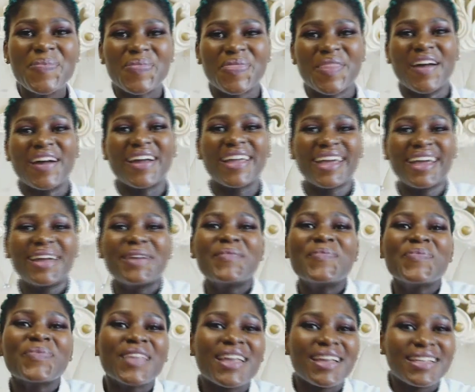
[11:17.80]
Okay,
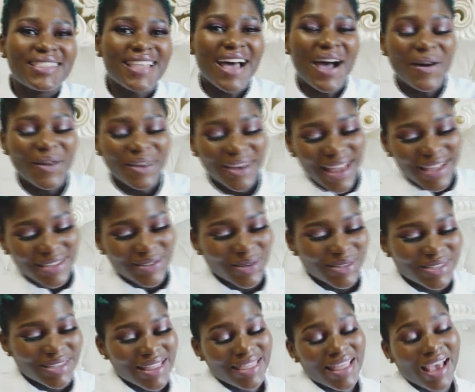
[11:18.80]
now let's go
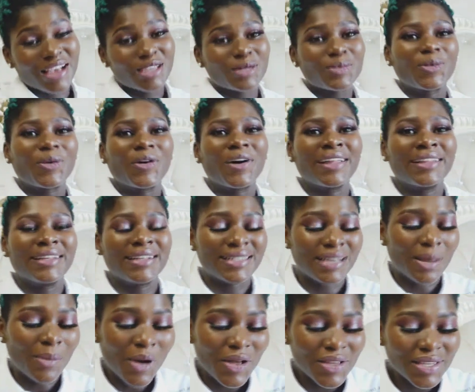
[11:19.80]
to the next one. It's
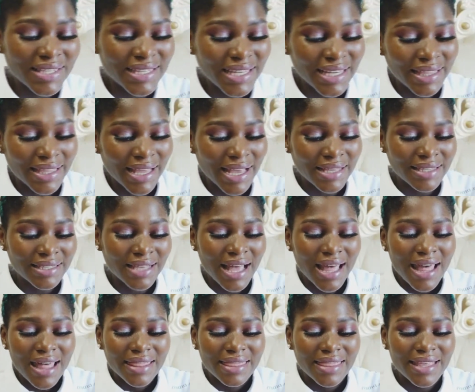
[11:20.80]
about sickness.
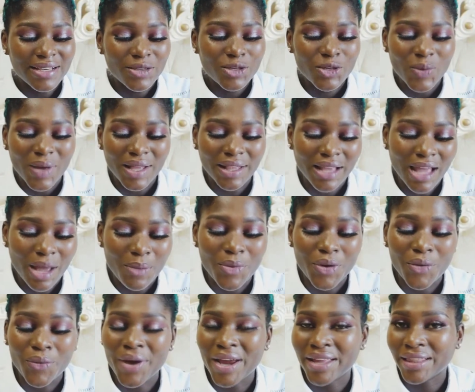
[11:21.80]
This one can be
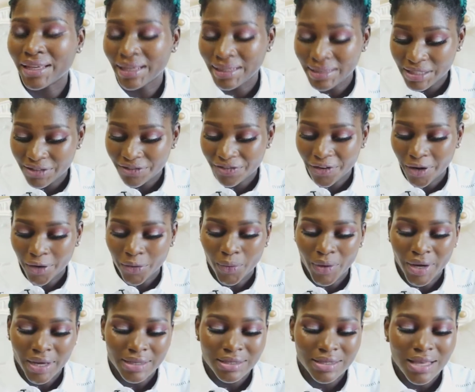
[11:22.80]
read in different
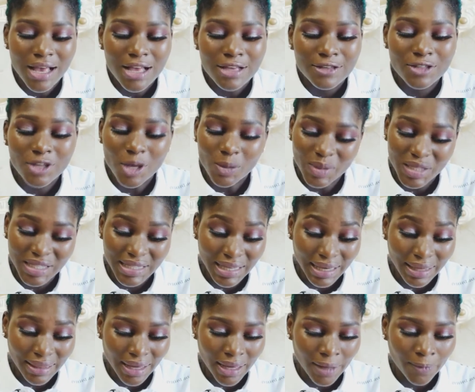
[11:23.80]
ways. Some
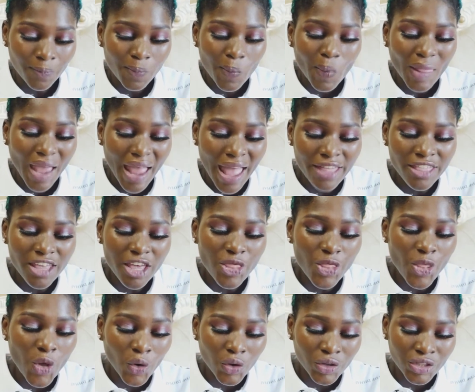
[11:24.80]
say that any
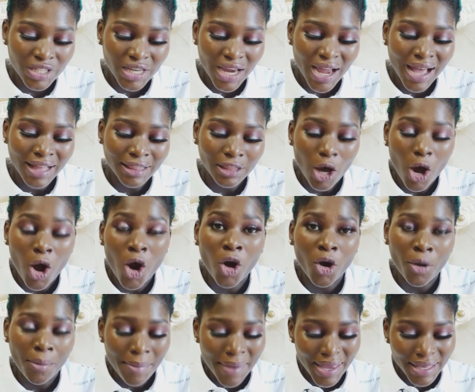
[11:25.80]
nausea at
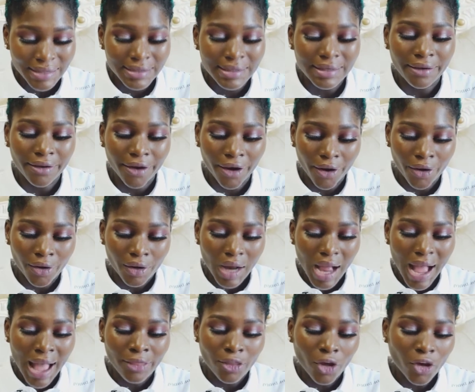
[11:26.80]
all means girl,
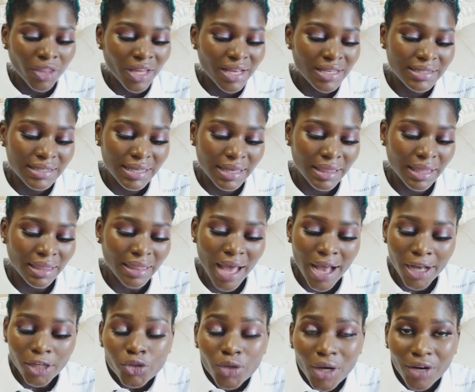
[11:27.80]
and others say that
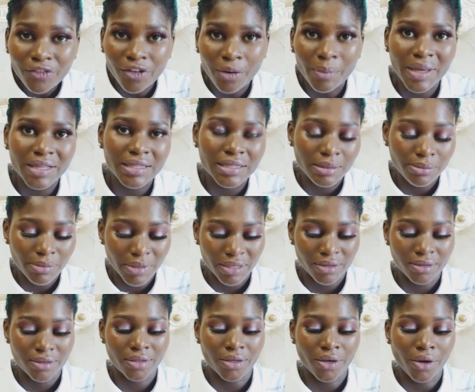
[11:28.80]
actual vomiting
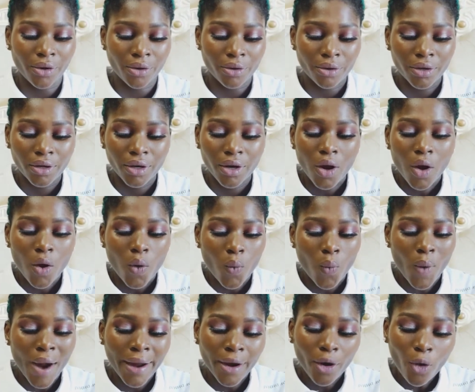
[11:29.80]
means girl,
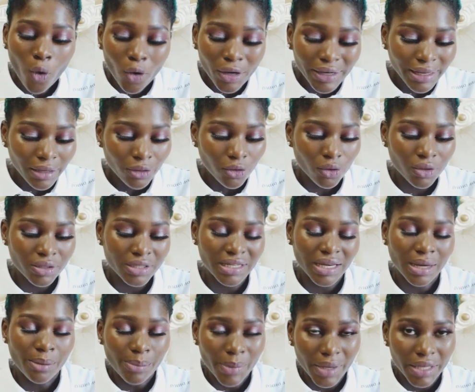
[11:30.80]
while only
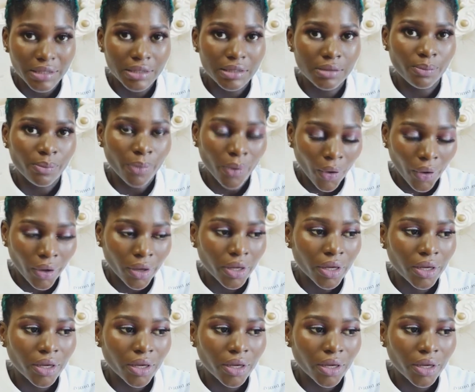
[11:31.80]
nausea means boy.